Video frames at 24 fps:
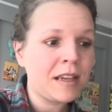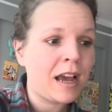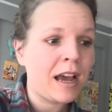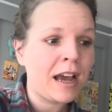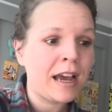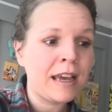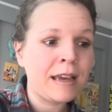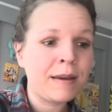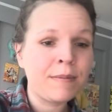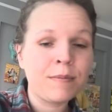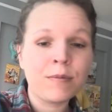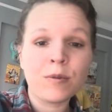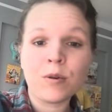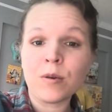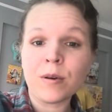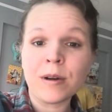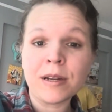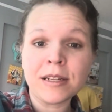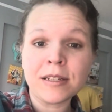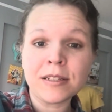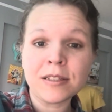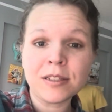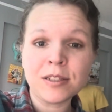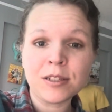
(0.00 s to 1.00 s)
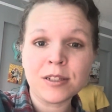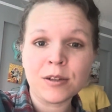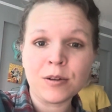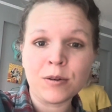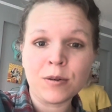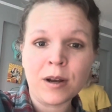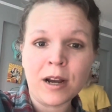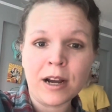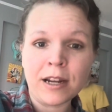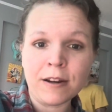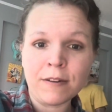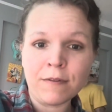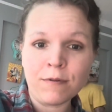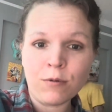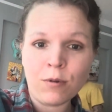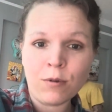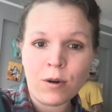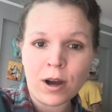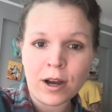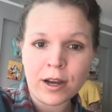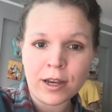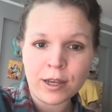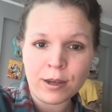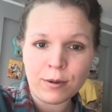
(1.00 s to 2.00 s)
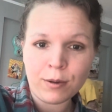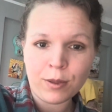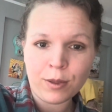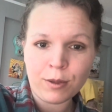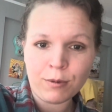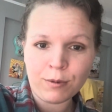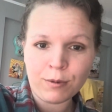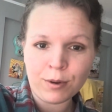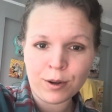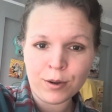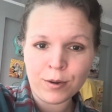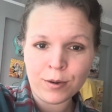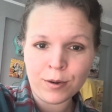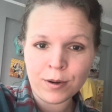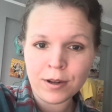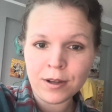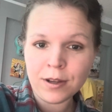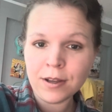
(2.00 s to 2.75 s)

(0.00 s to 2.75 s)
I am going to kind of walk you through